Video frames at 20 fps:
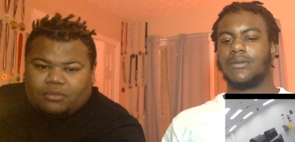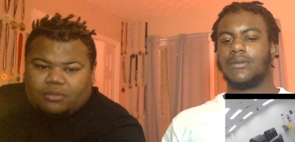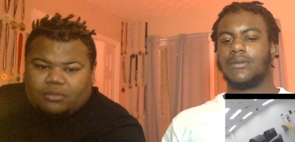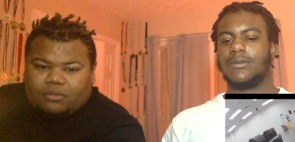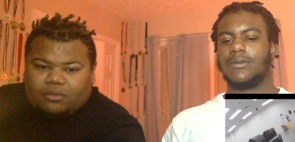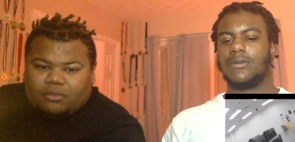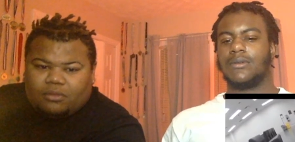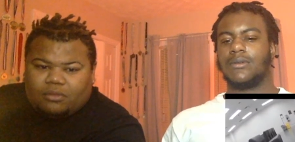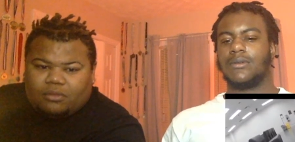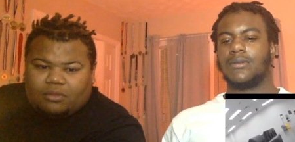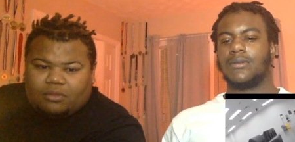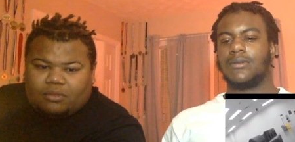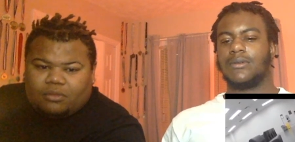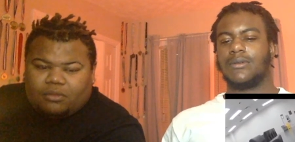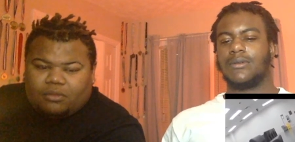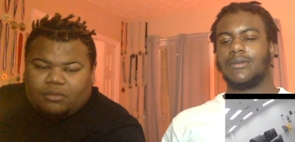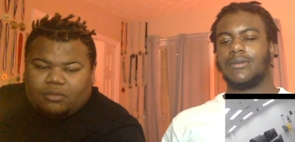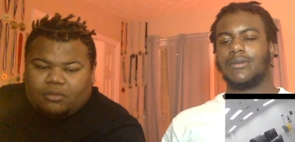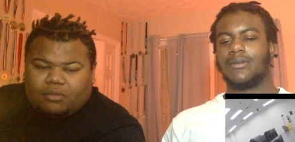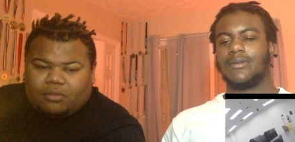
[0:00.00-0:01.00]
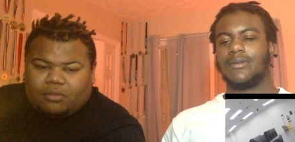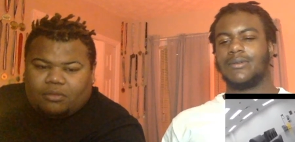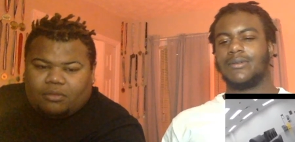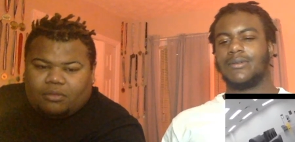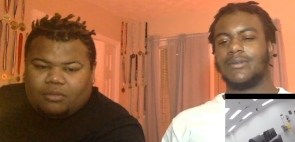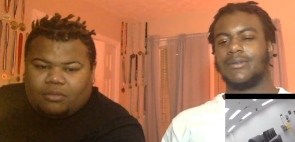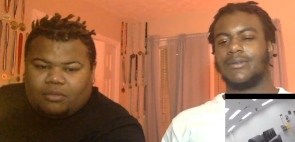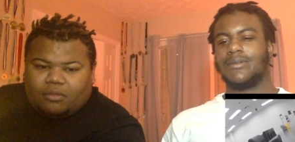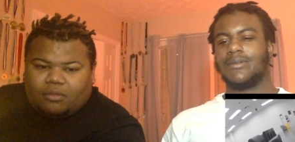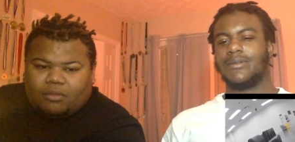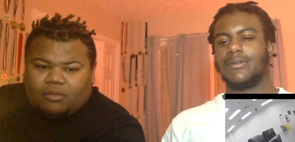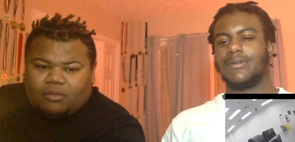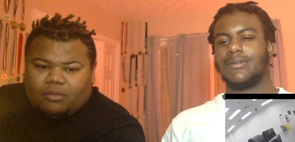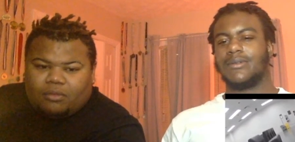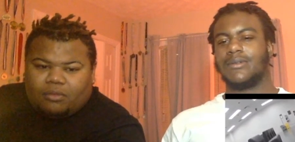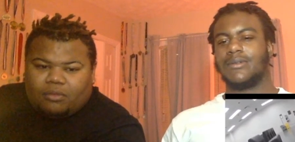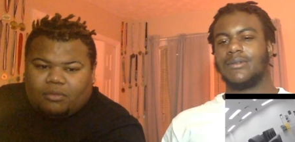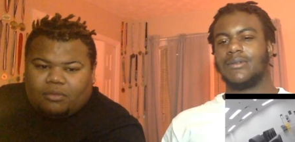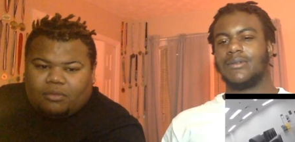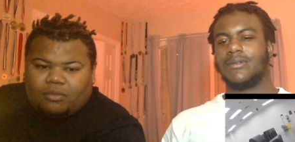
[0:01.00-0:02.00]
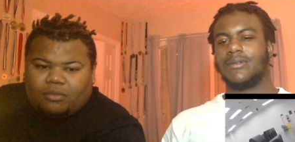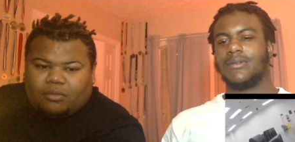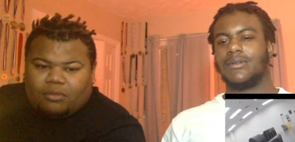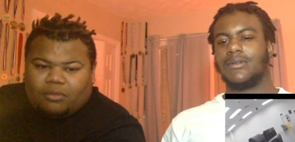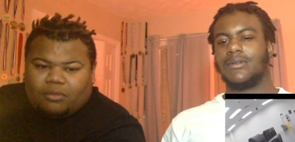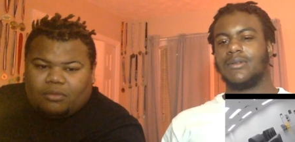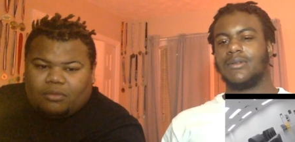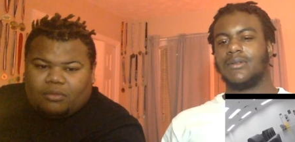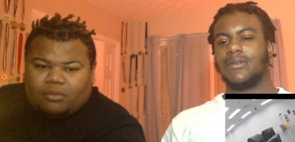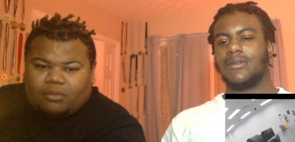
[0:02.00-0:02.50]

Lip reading: (no one is talking)